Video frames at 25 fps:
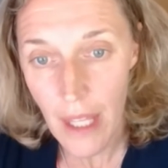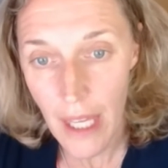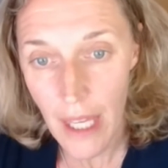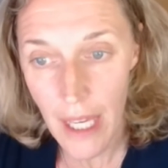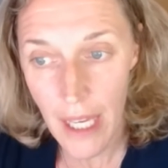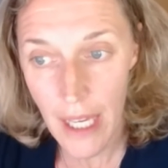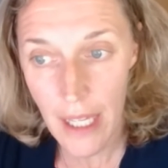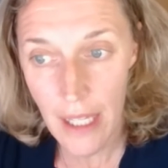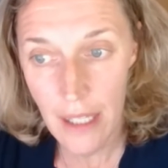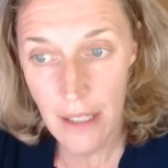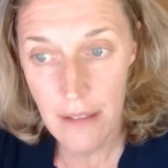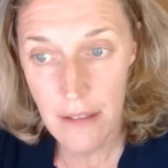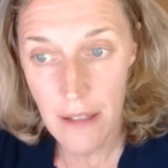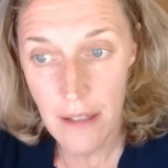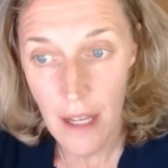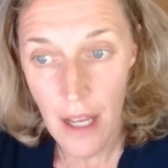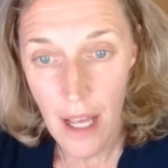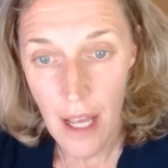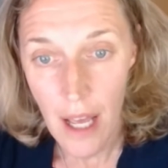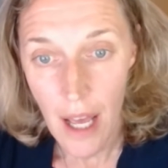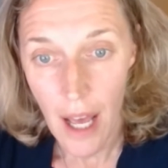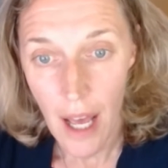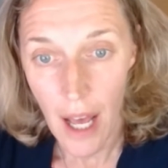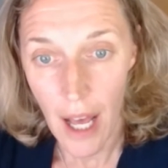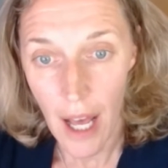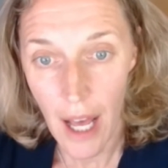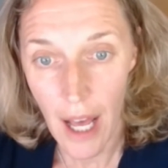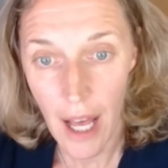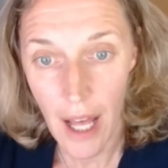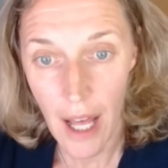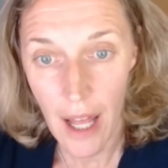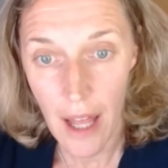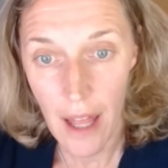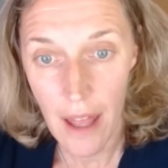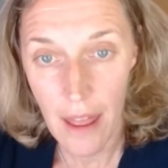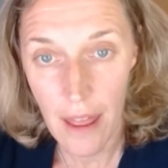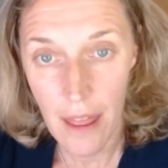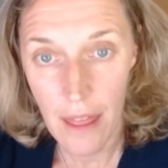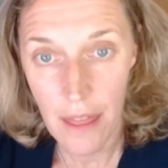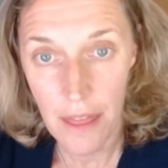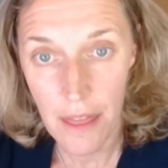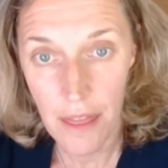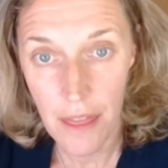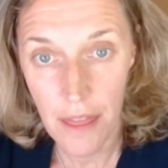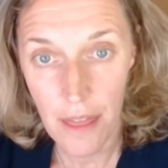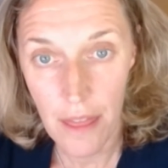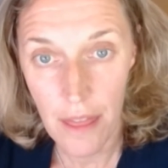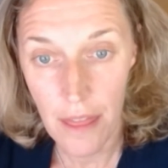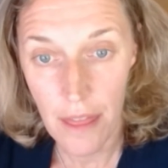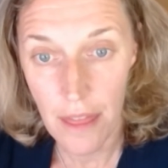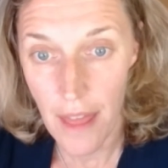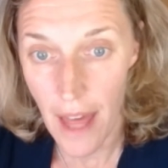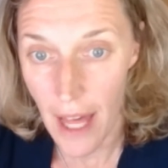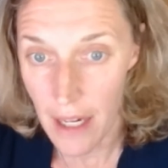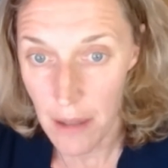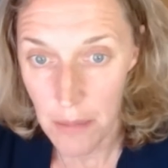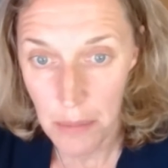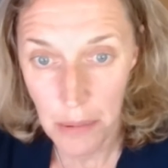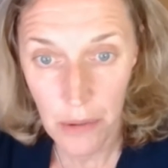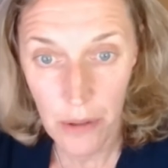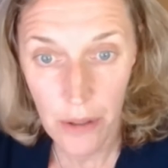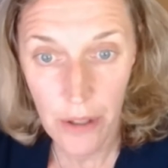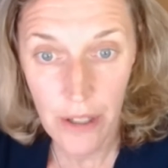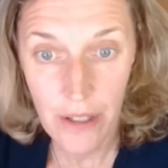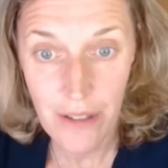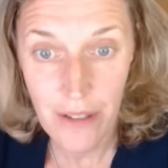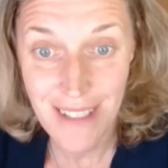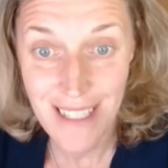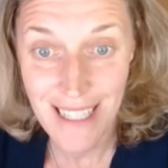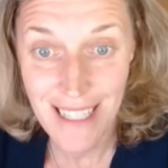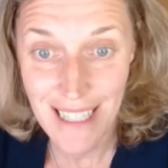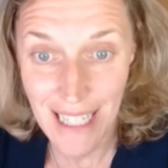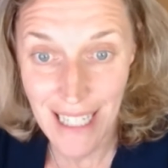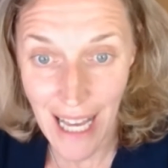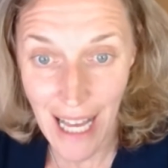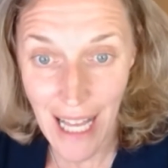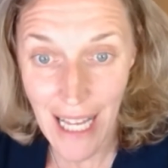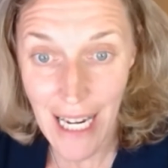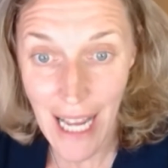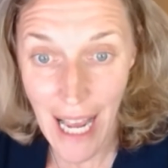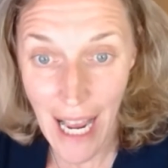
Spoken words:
and that employer did not